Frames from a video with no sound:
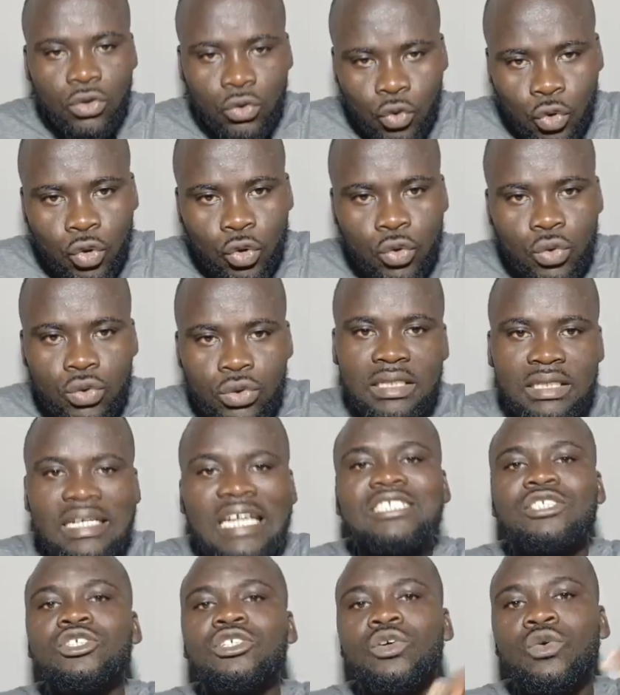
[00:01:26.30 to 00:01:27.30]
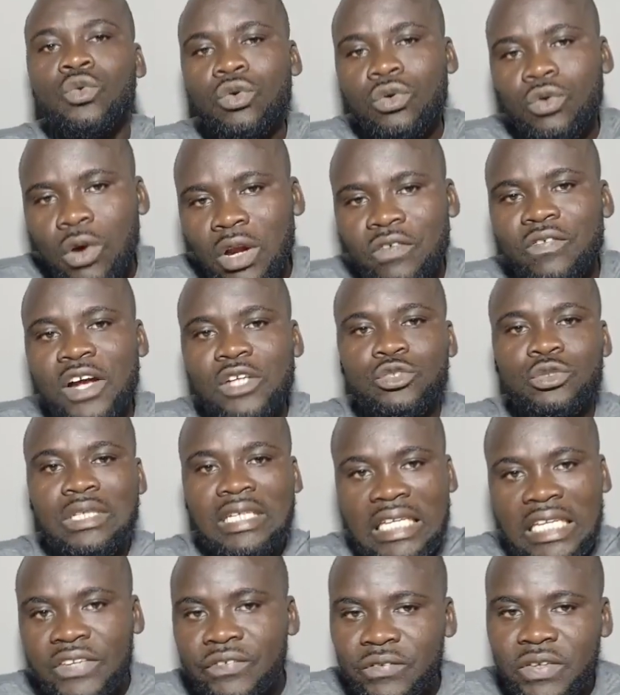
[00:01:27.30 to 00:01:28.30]
Guru doesn't qualify to
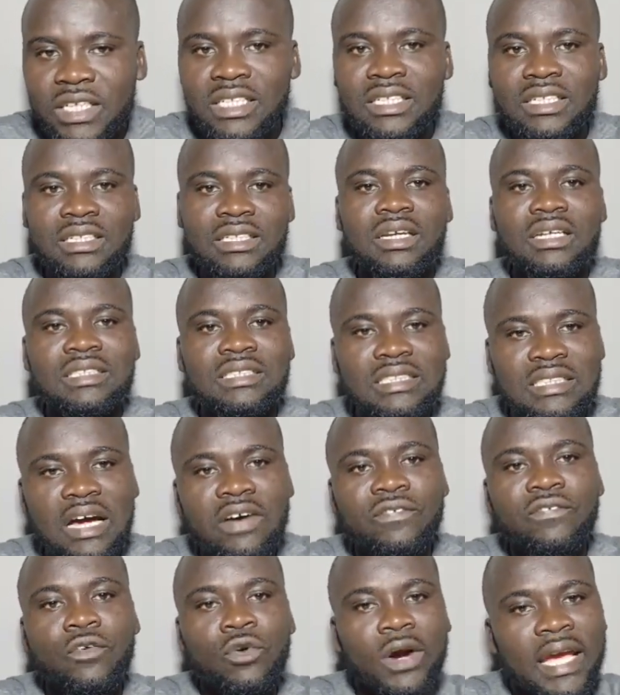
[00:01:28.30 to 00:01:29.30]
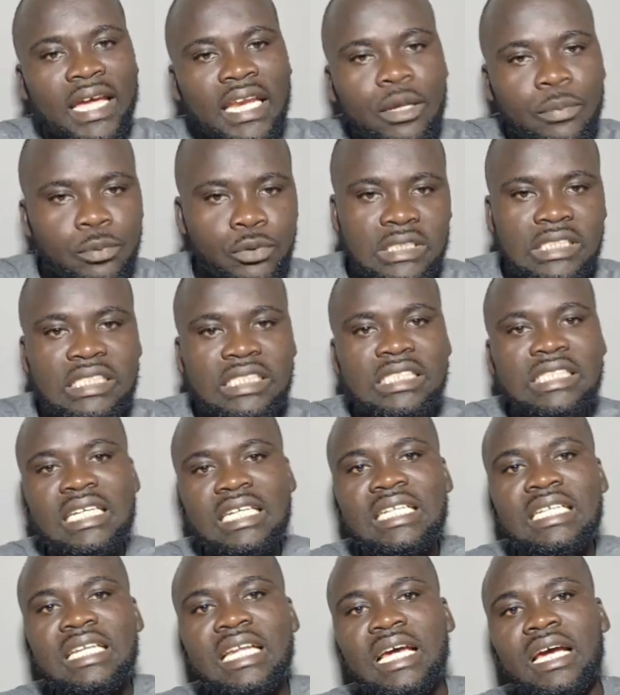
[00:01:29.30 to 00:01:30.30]
even stand for any position
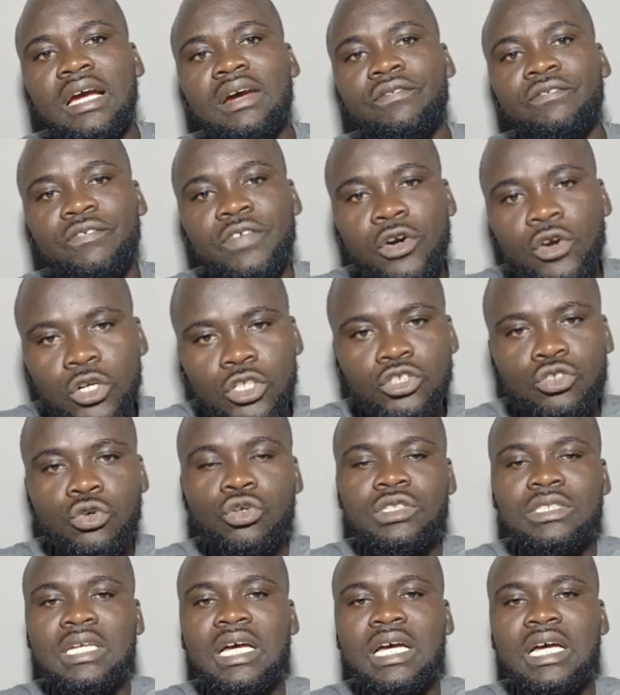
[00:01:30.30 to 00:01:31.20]
in the various halls.